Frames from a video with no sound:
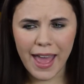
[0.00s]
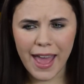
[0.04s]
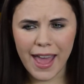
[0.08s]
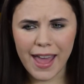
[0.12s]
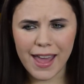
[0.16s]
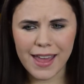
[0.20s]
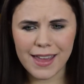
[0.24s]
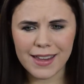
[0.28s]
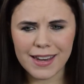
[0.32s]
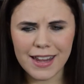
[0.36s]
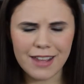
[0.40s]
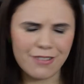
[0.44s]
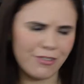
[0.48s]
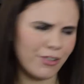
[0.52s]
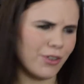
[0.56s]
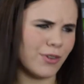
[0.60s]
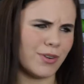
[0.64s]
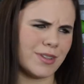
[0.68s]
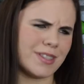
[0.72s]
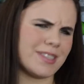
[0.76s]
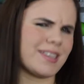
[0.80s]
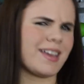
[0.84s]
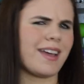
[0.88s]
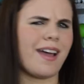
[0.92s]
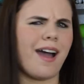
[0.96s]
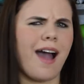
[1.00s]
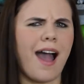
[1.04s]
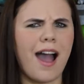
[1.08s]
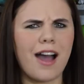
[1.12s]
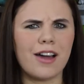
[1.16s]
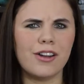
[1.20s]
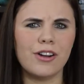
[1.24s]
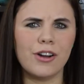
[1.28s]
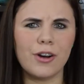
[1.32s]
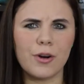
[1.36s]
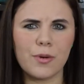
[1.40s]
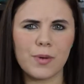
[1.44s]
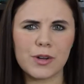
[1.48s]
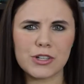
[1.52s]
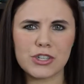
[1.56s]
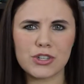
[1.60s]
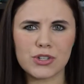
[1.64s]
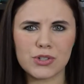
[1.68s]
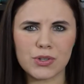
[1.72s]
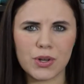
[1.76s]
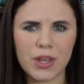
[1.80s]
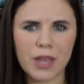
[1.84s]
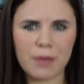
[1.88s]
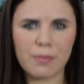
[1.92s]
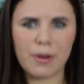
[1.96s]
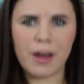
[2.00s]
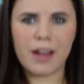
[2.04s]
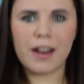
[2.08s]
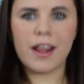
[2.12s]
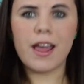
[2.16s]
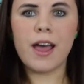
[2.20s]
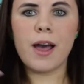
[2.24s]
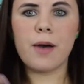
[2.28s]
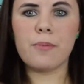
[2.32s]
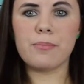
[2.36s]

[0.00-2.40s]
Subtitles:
And everyone's like, I don't know what you're talking about.